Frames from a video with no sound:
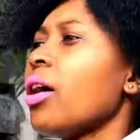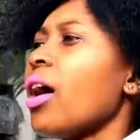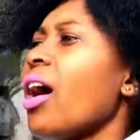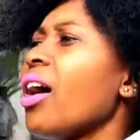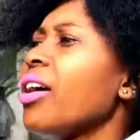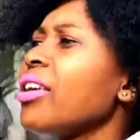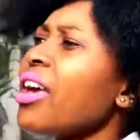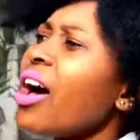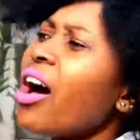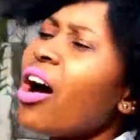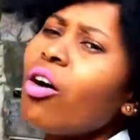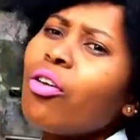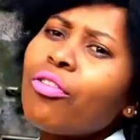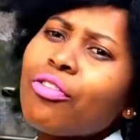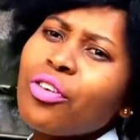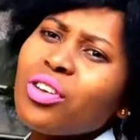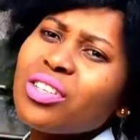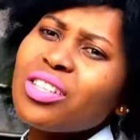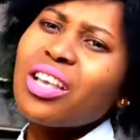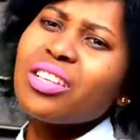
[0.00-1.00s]
Uh, yeah,
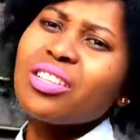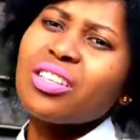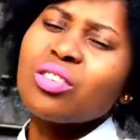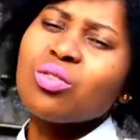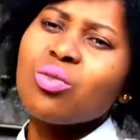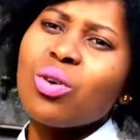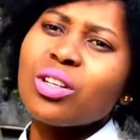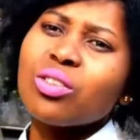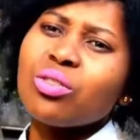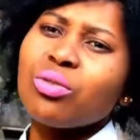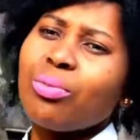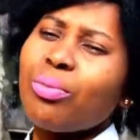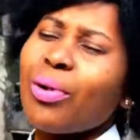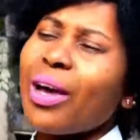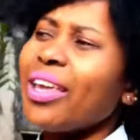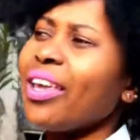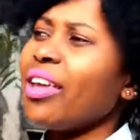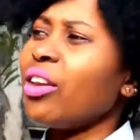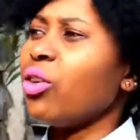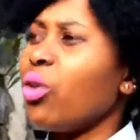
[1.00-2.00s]
of course, I just want to
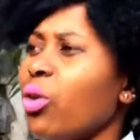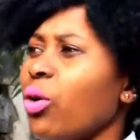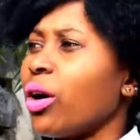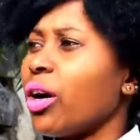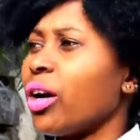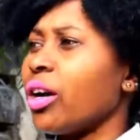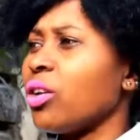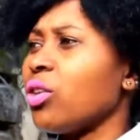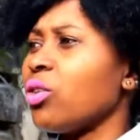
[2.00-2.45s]
buy a dog.